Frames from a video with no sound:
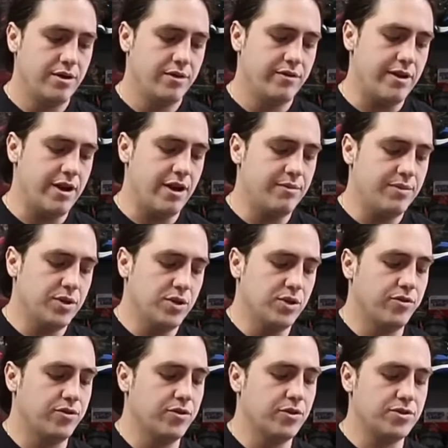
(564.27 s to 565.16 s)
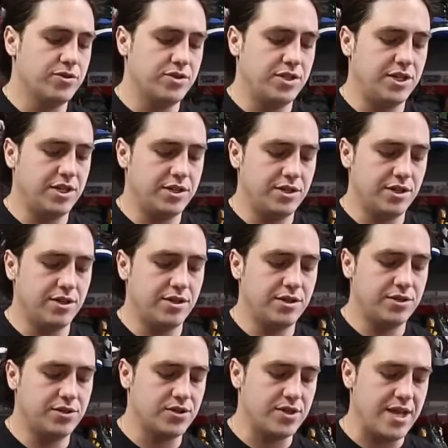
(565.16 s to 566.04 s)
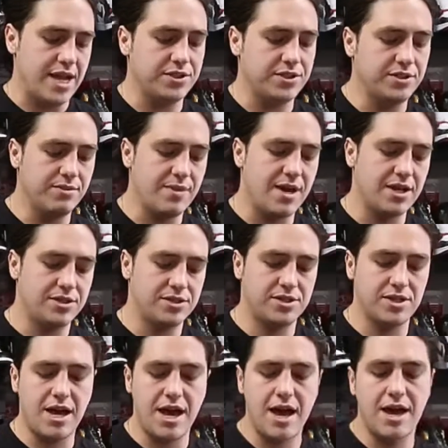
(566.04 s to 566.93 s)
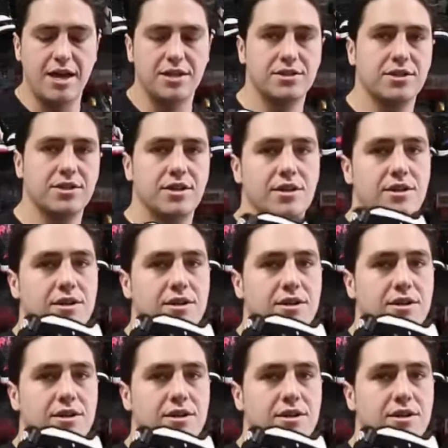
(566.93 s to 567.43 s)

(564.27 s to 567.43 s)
Very beautiful sneaker. This is actually my size.